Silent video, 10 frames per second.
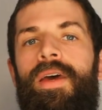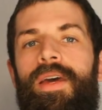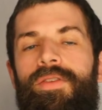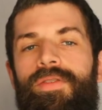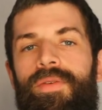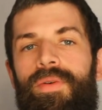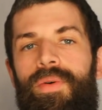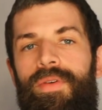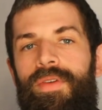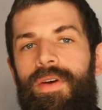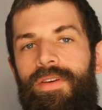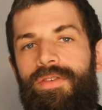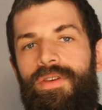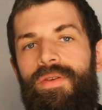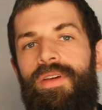And so the Orthodox
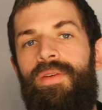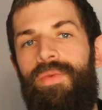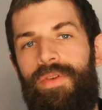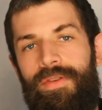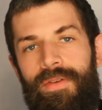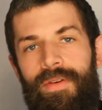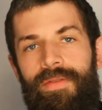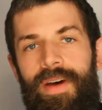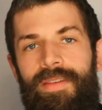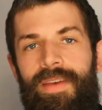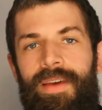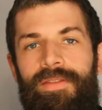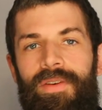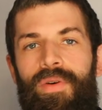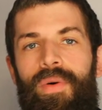Union will certify things
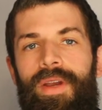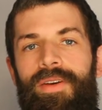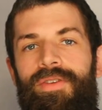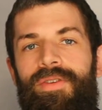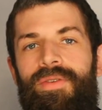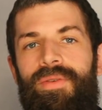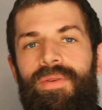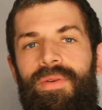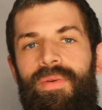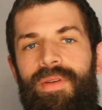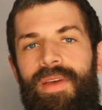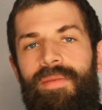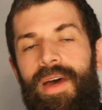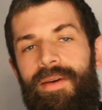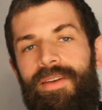according to what they
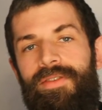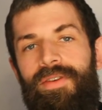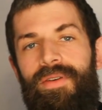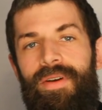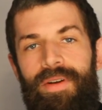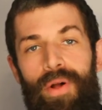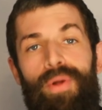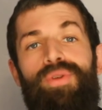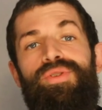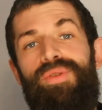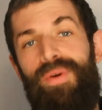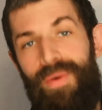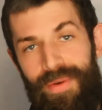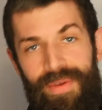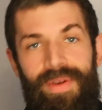might consider an ultra
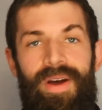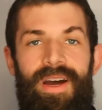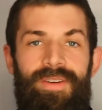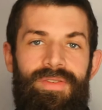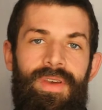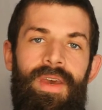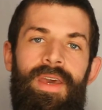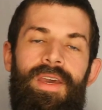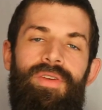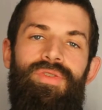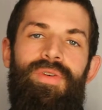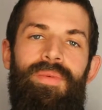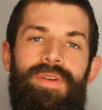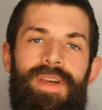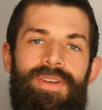Orthodox
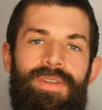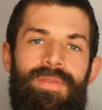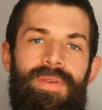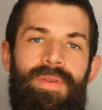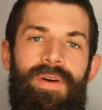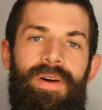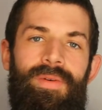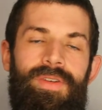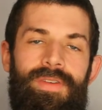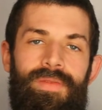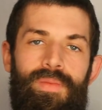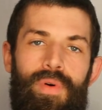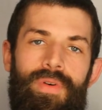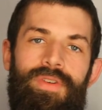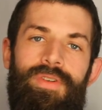interpretation of the law, which is even
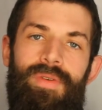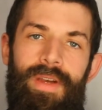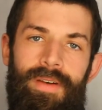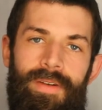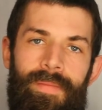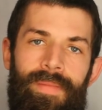more strict.